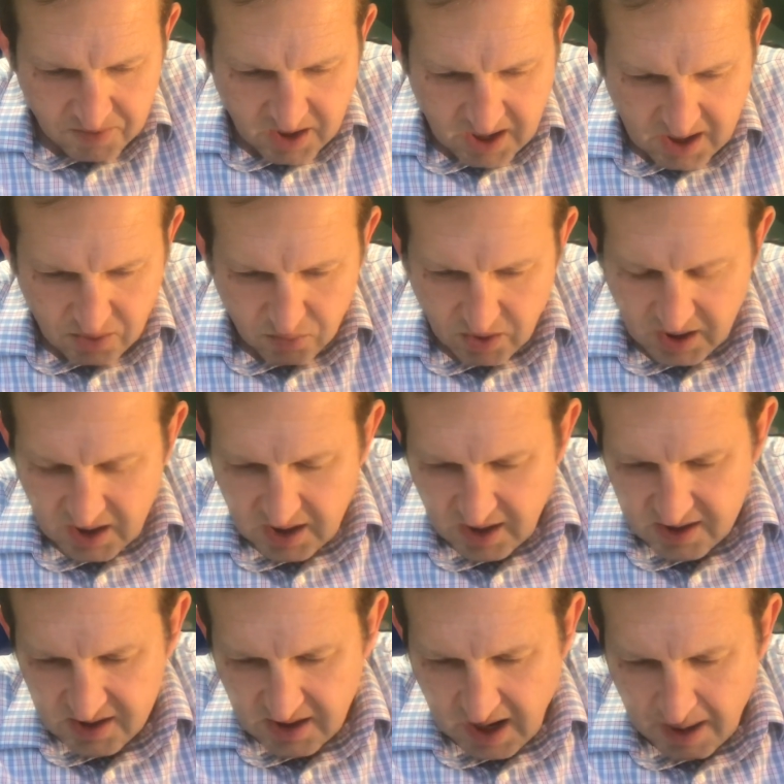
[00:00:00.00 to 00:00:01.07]
And when it,
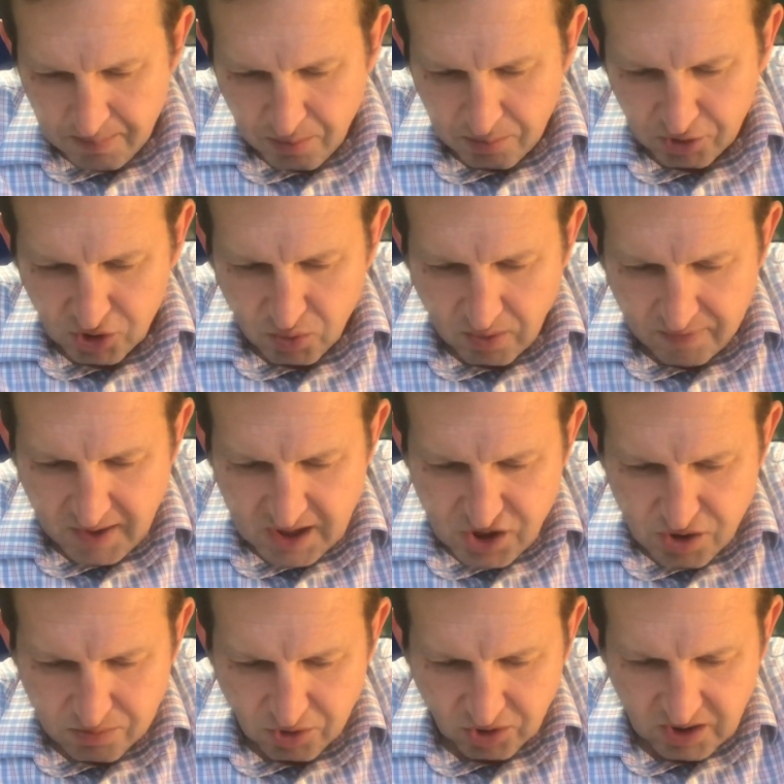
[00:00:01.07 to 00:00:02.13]
it's comparable to a
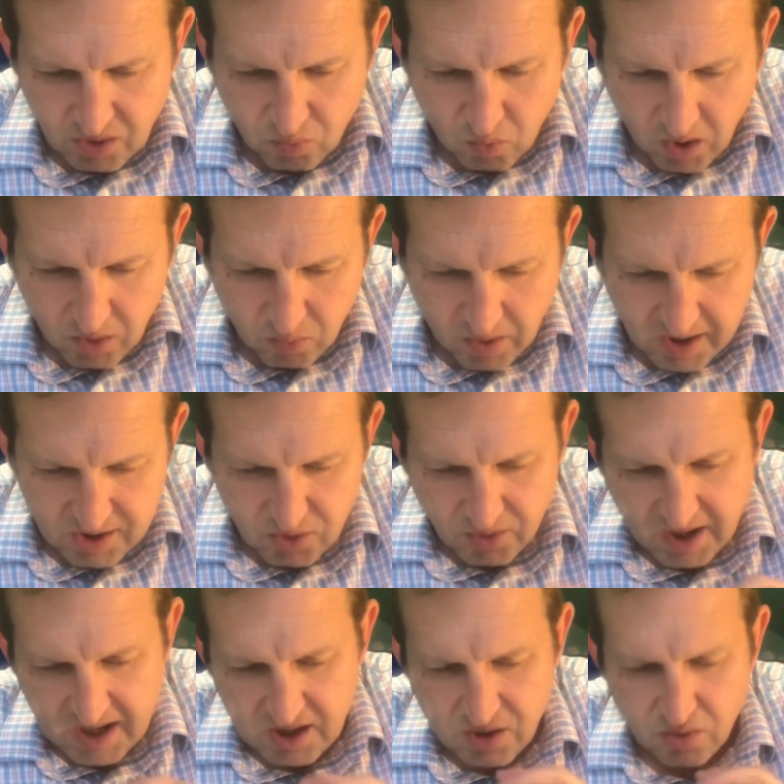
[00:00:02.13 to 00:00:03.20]
vegetable in one way. So an
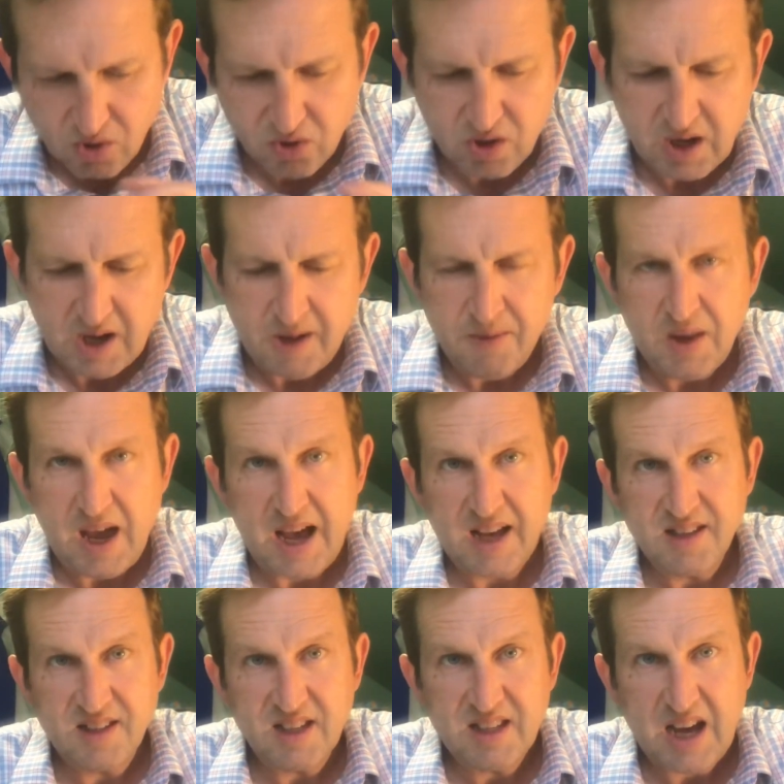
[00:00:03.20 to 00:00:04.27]
Esrog
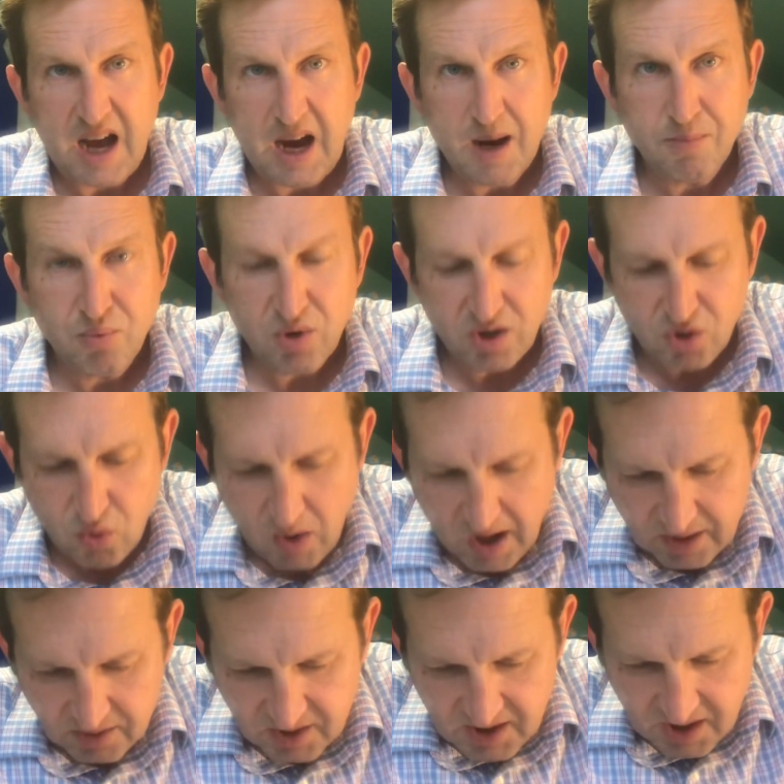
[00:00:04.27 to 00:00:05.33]
has this hybrid
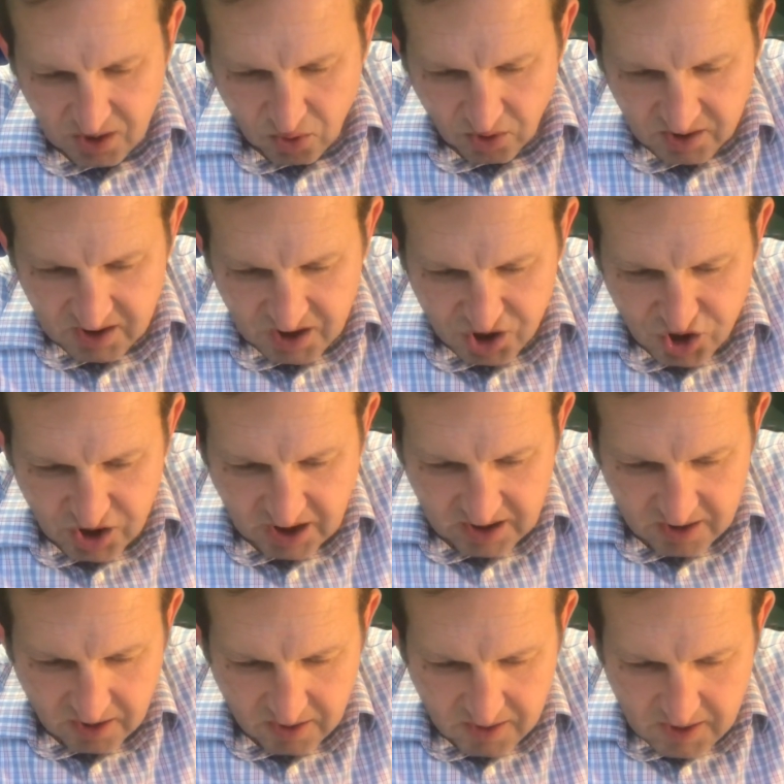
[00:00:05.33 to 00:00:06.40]
quality according to the
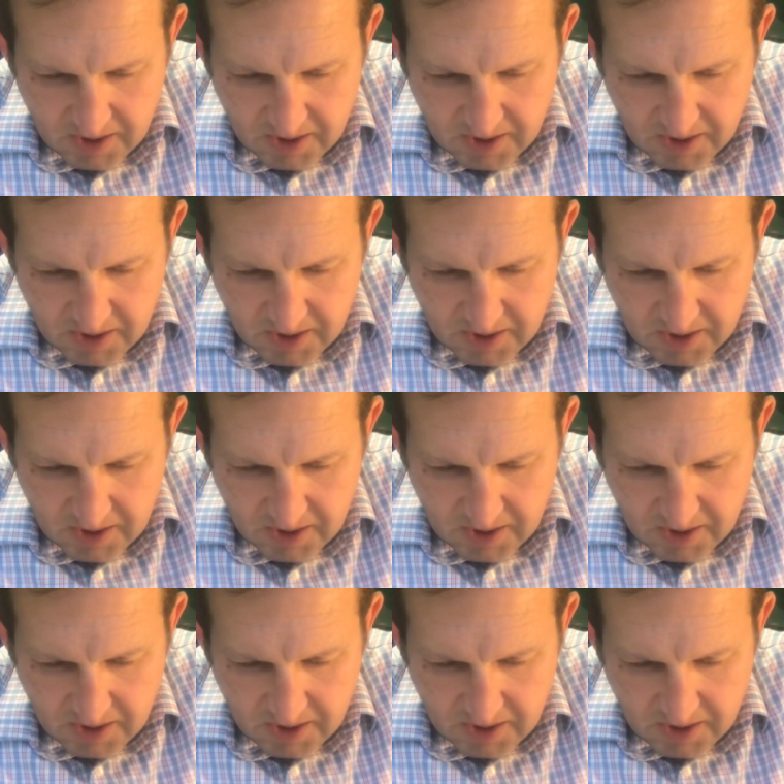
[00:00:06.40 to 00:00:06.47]
Shita.